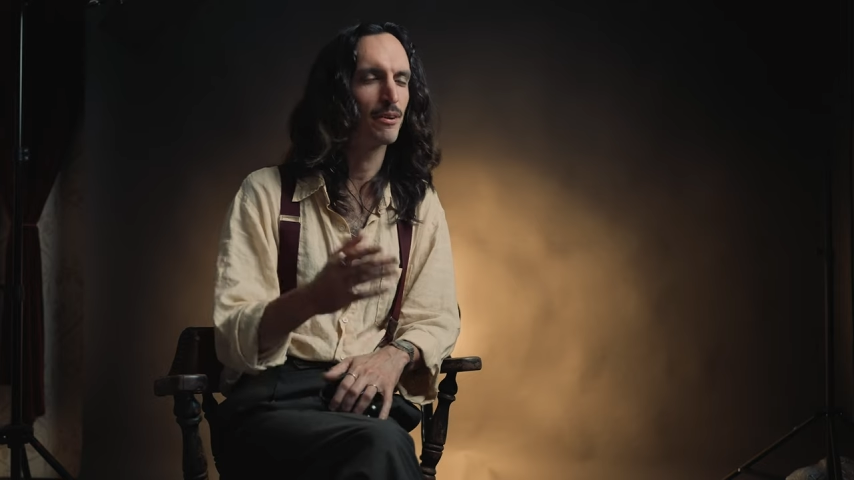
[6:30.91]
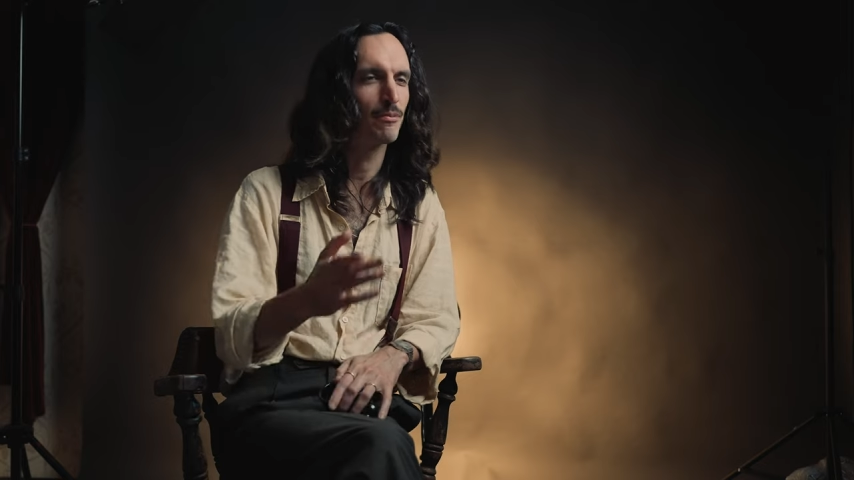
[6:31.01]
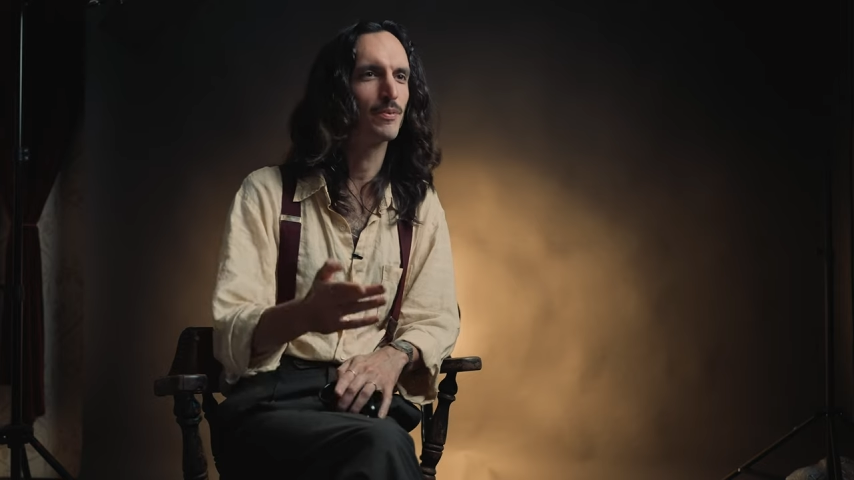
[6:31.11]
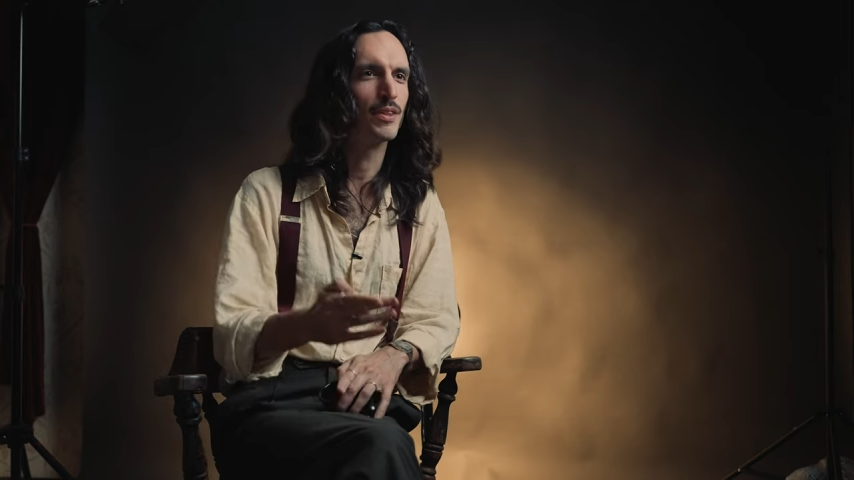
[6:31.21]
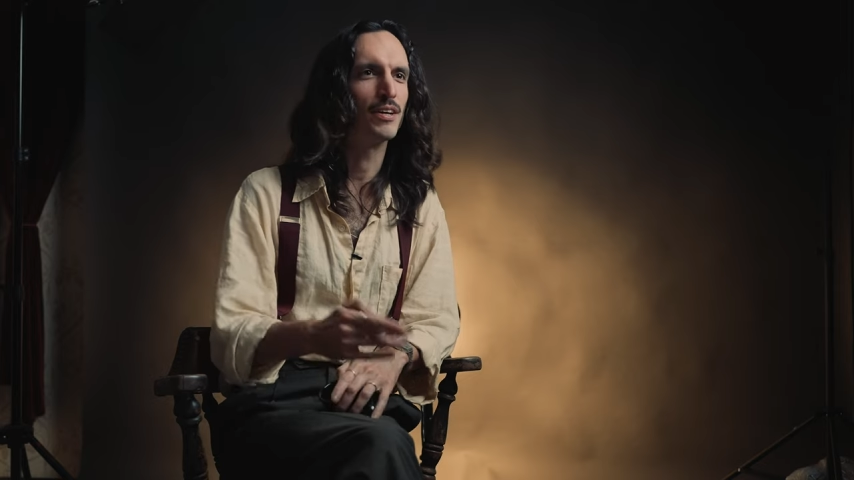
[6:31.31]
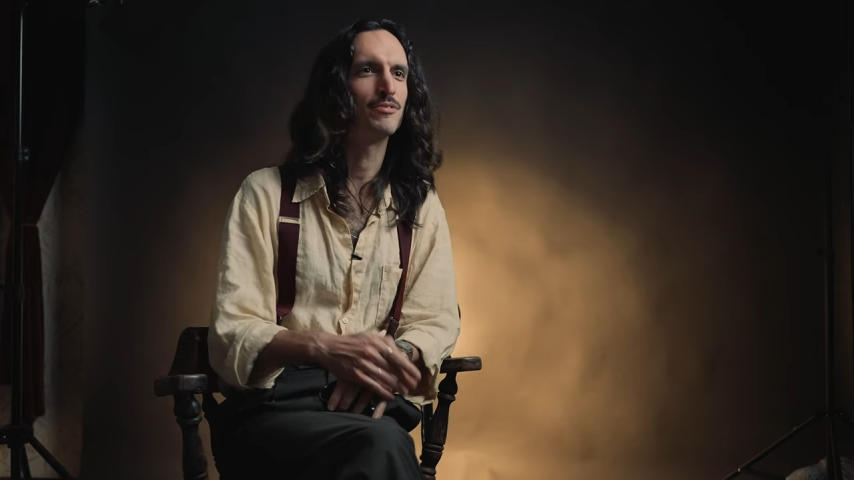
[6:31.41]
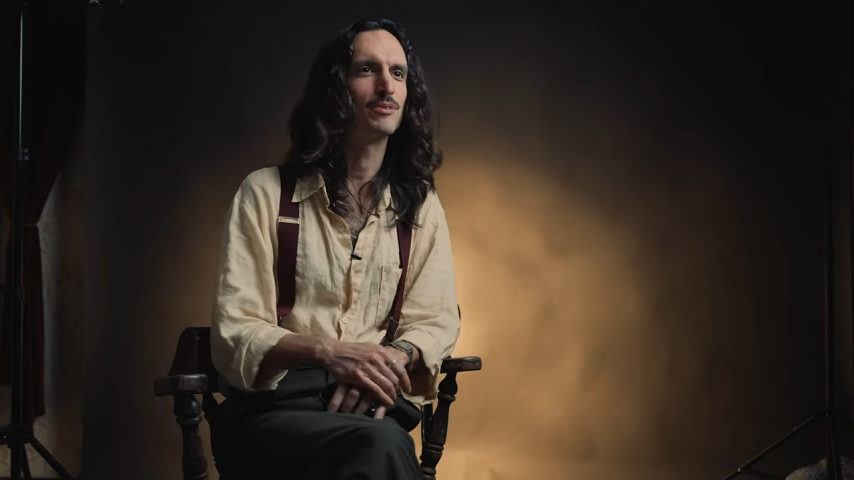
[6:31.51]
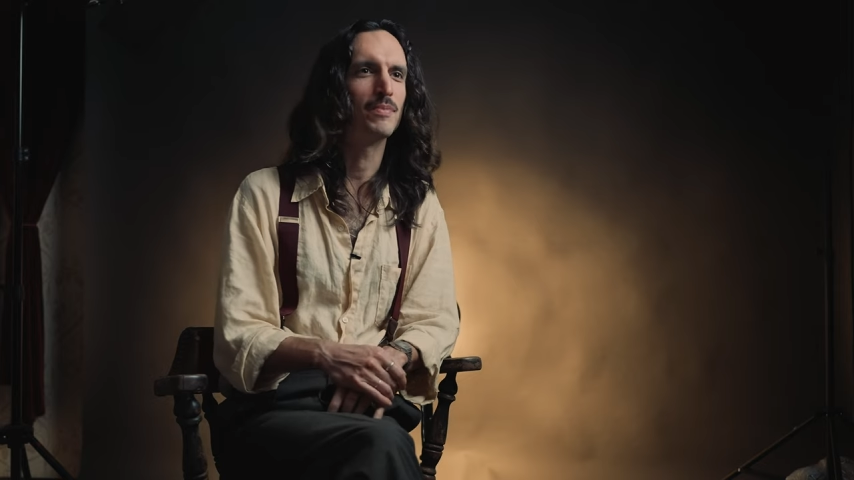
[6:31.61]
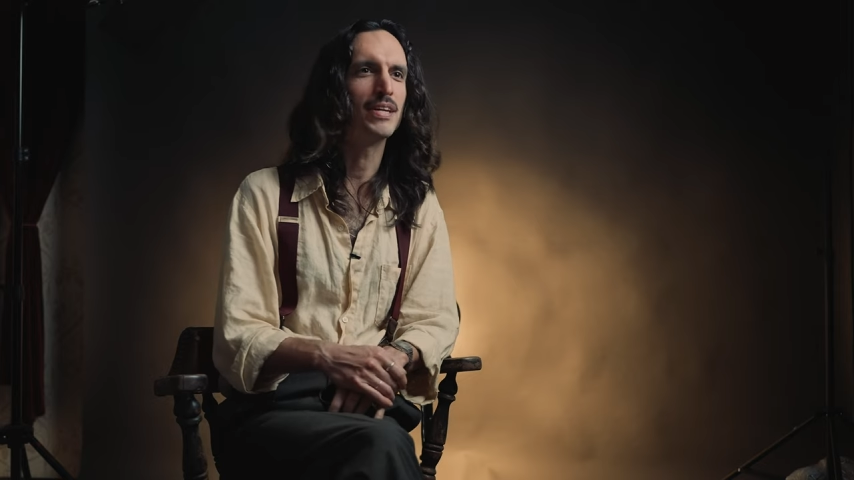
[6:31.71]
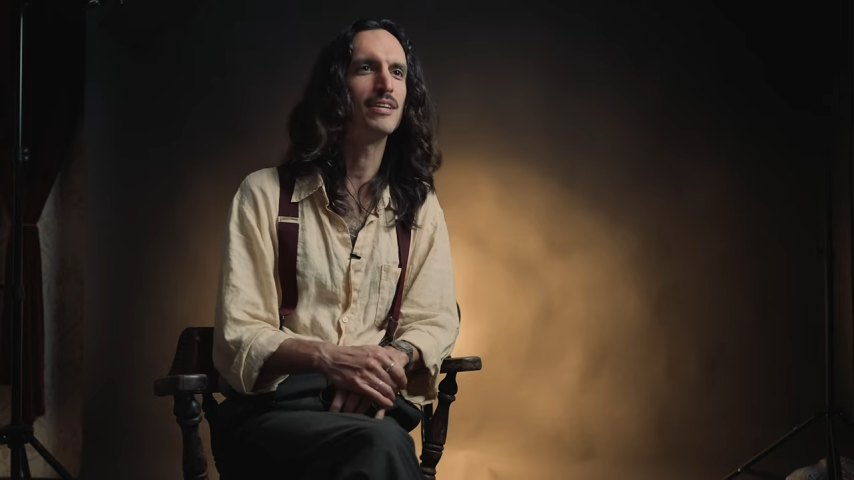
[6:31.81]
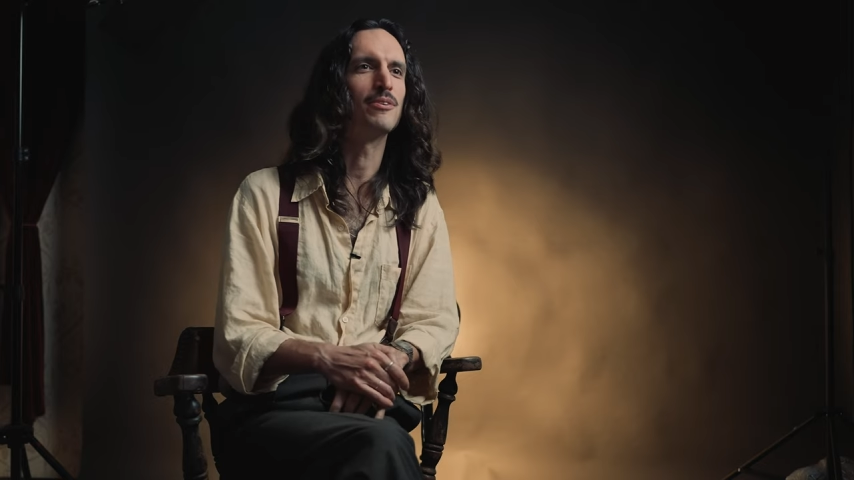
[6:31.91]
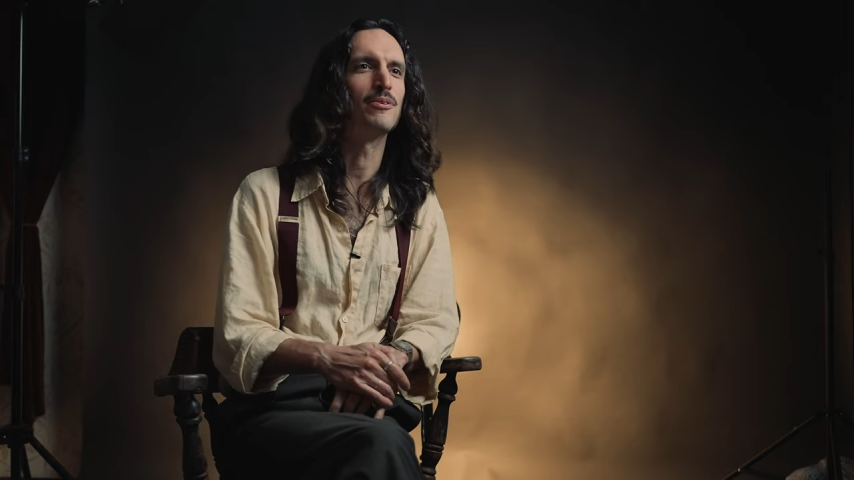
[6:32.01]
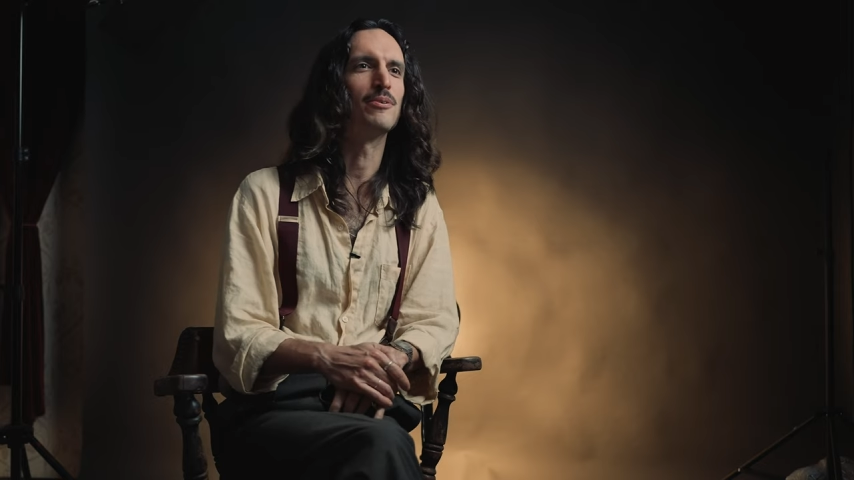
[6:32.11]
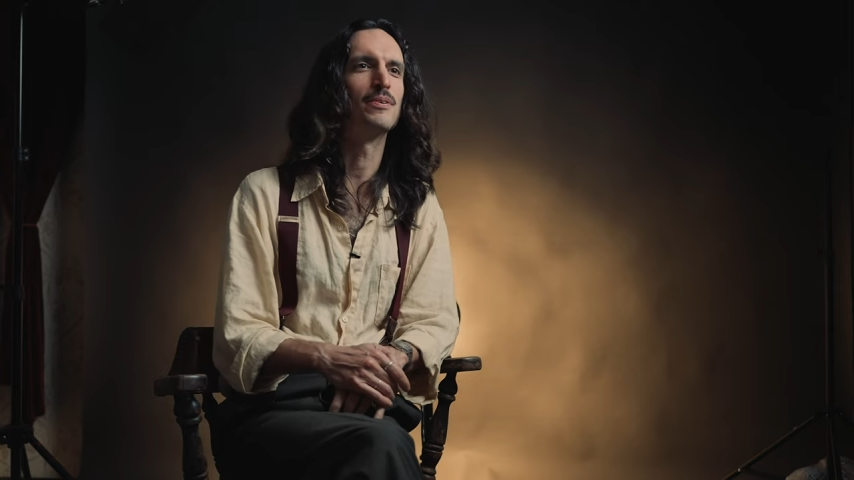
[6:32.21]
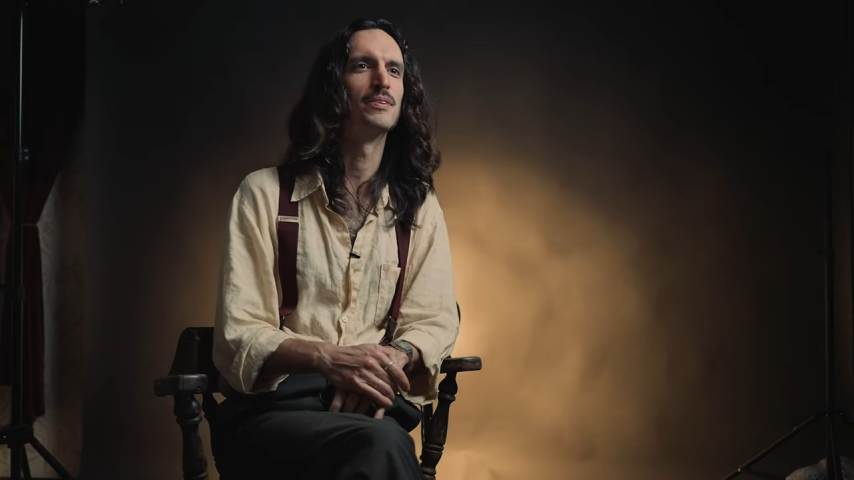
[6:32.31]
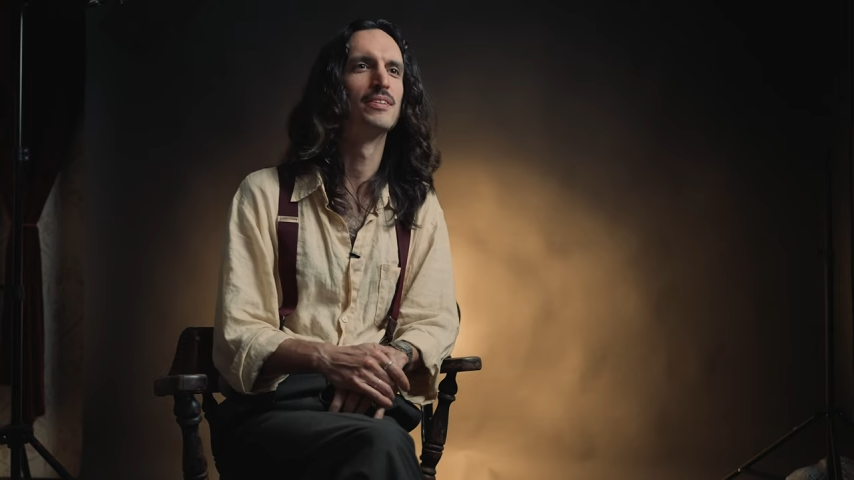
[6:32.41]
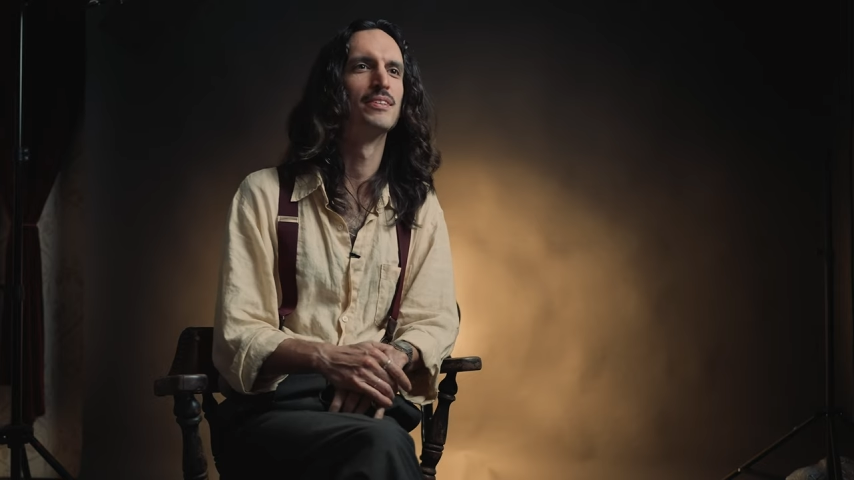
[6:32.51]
I would love to meet you."